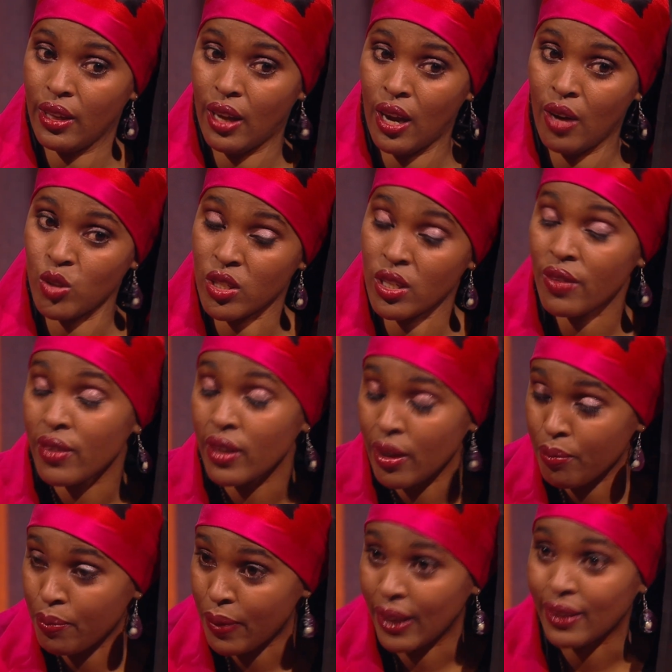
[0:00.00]
I was given a
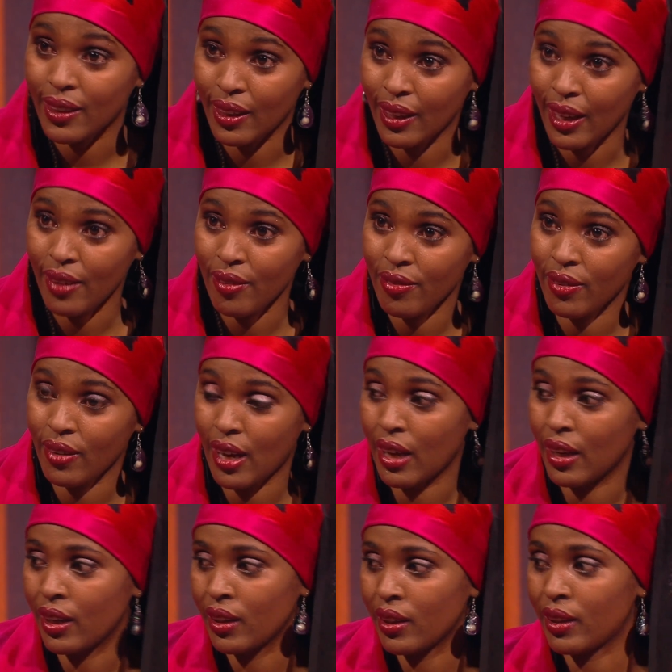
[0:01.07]
better life,
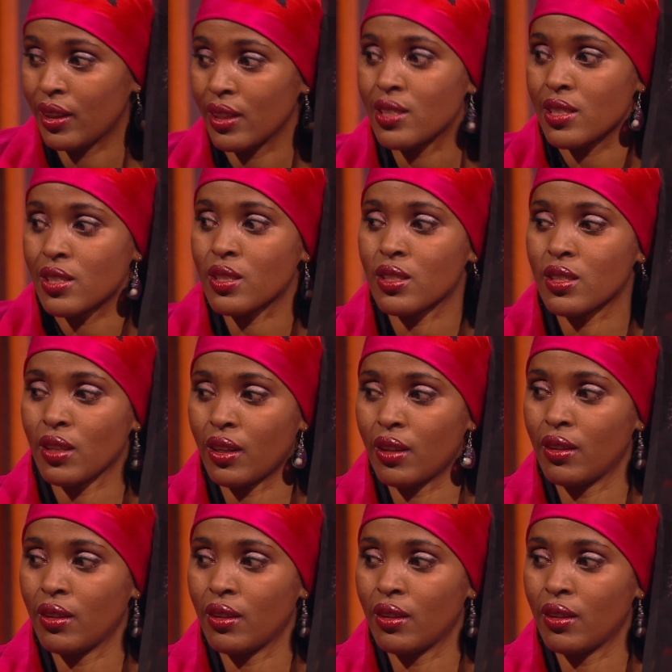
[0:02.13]
and this is